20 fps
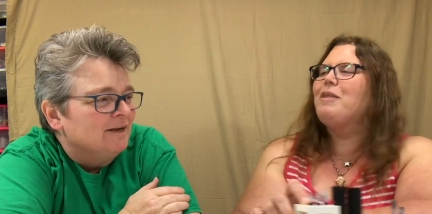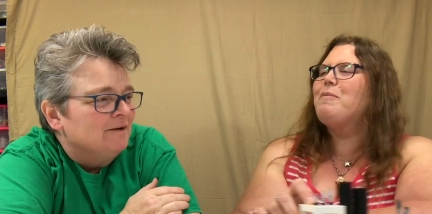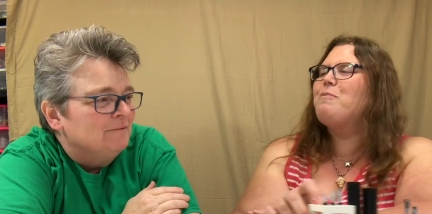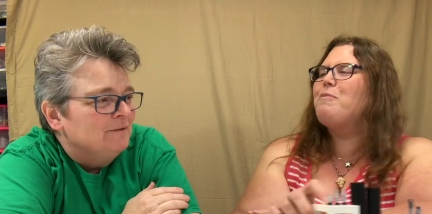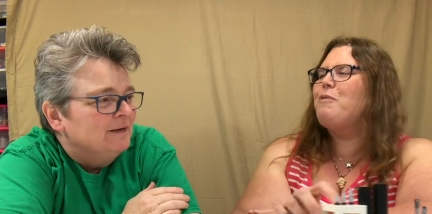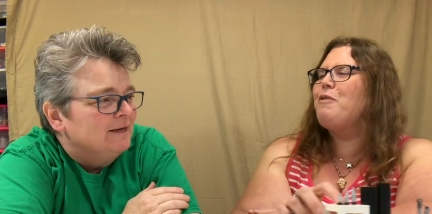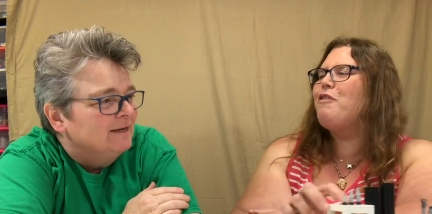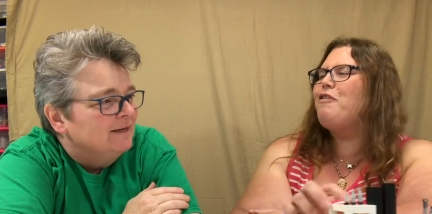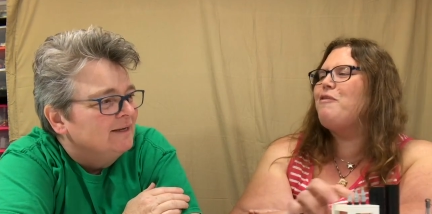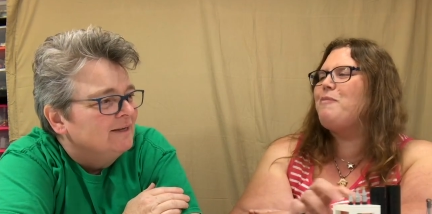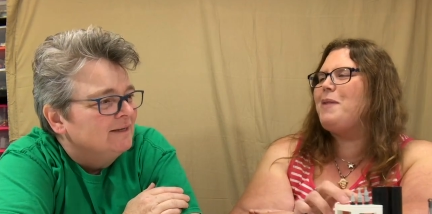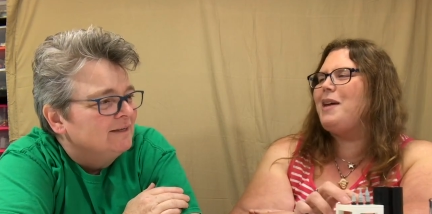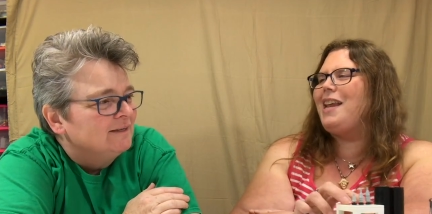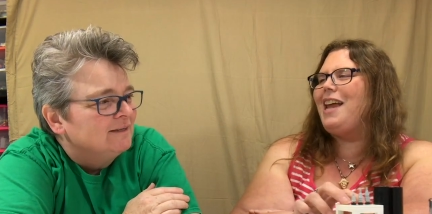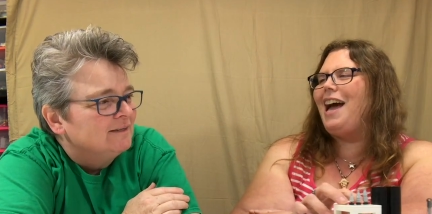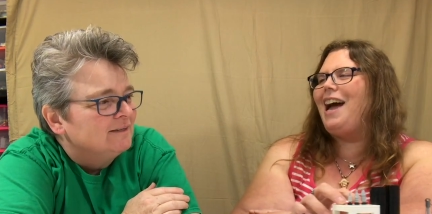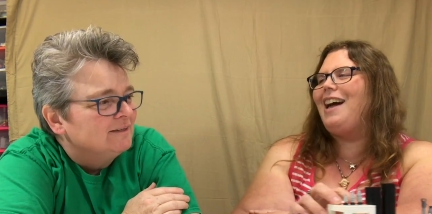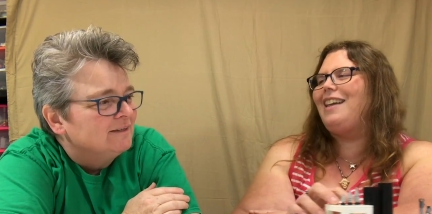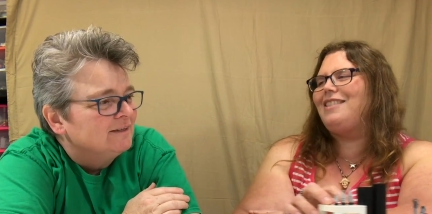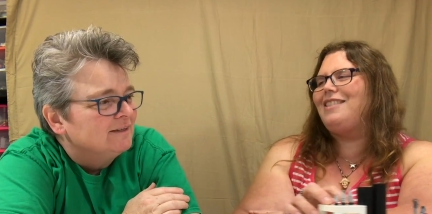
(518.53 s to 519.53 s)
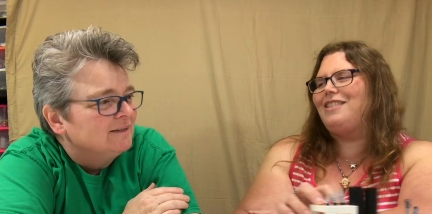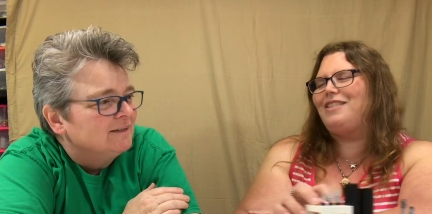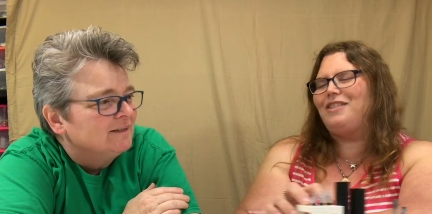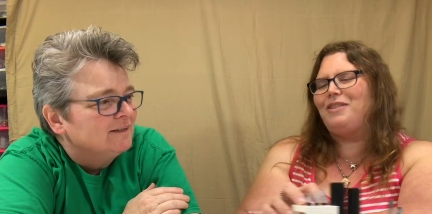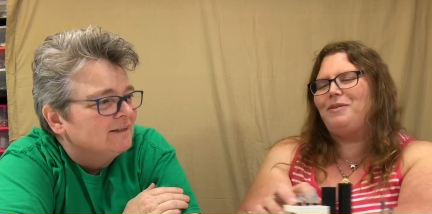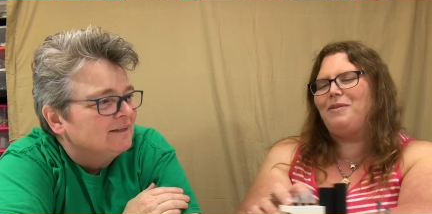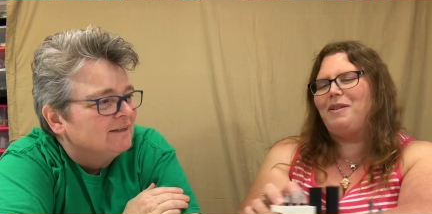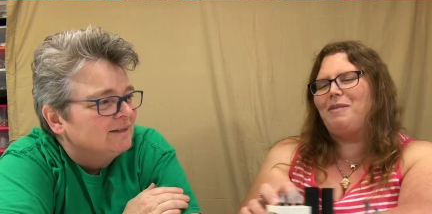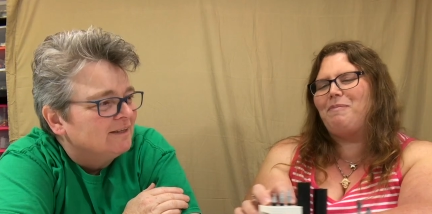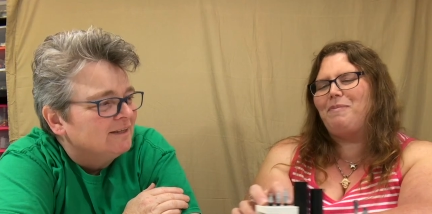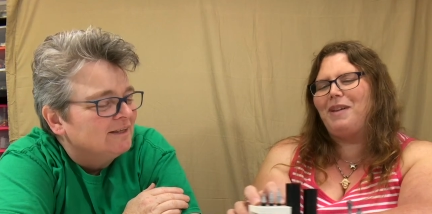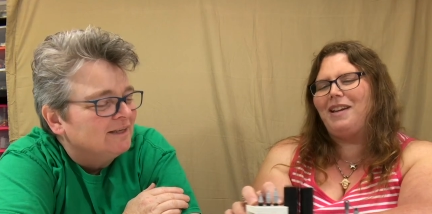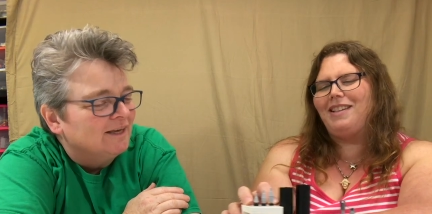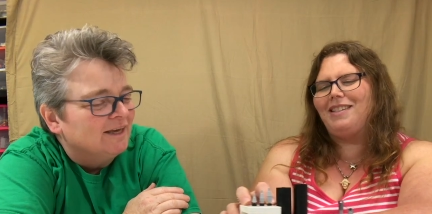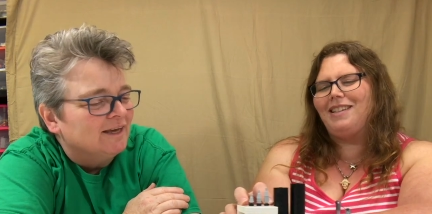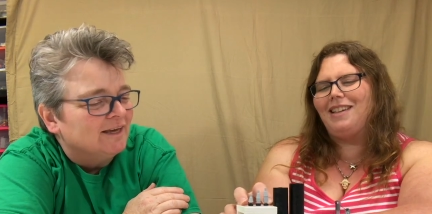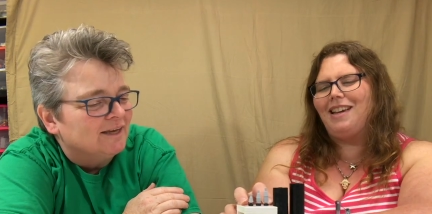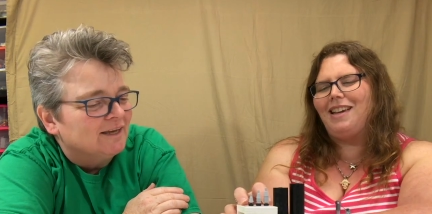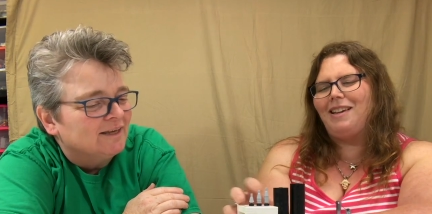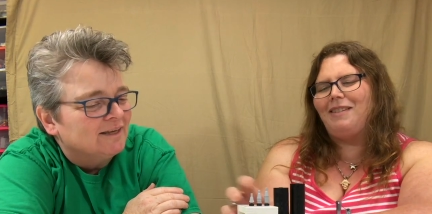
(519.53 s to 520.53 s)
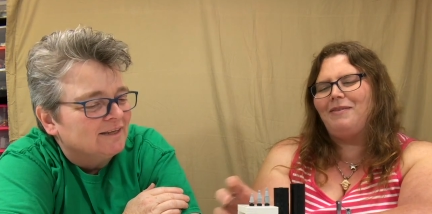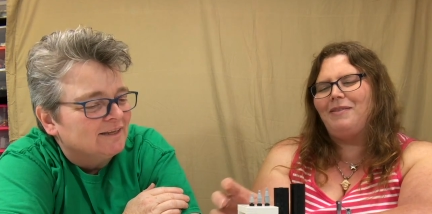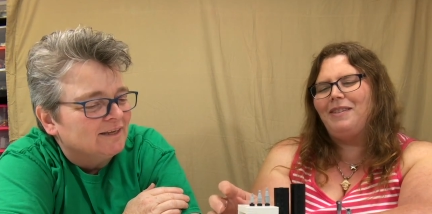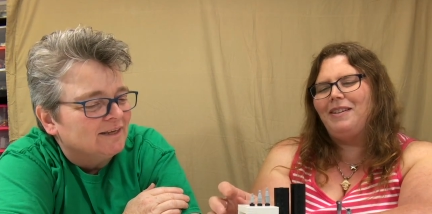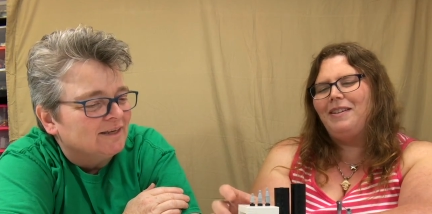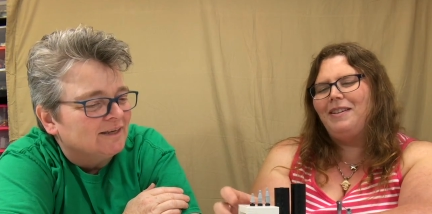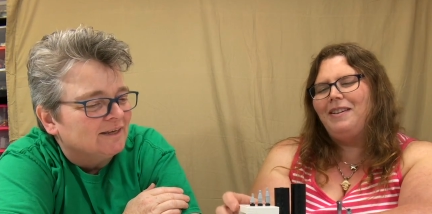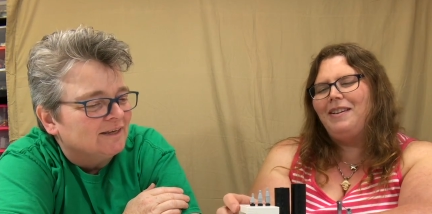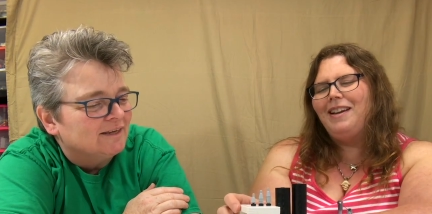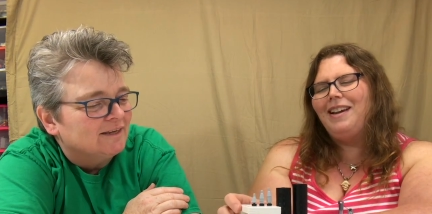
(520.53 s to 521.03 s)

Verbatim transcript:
Speaker 1: uh, the movement adds to it big yeah, time. Yeah.